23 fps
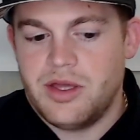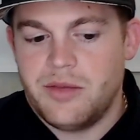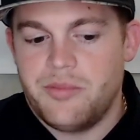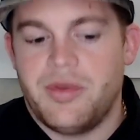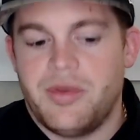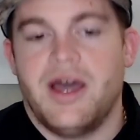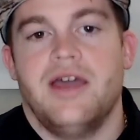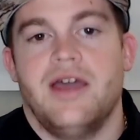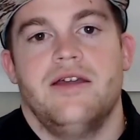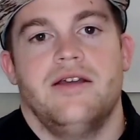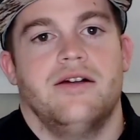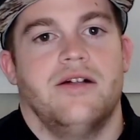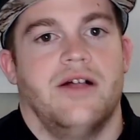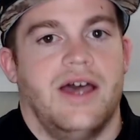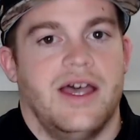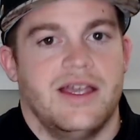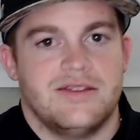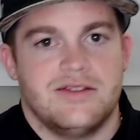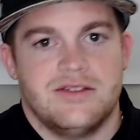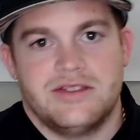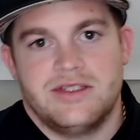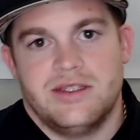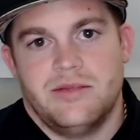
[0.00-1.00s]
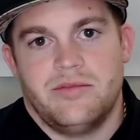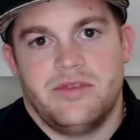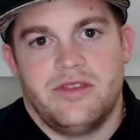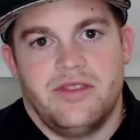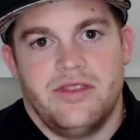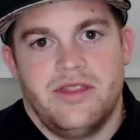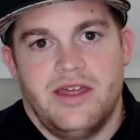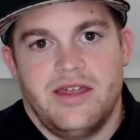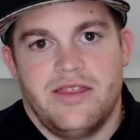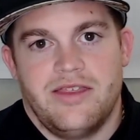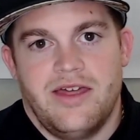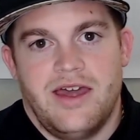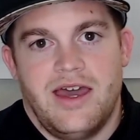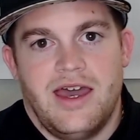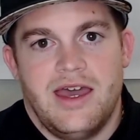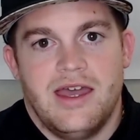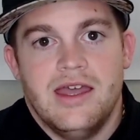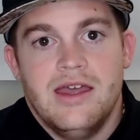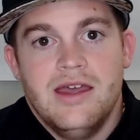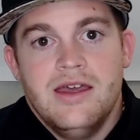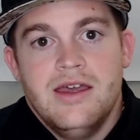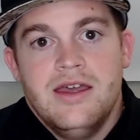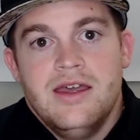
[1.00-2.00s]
a pint glass or something like that,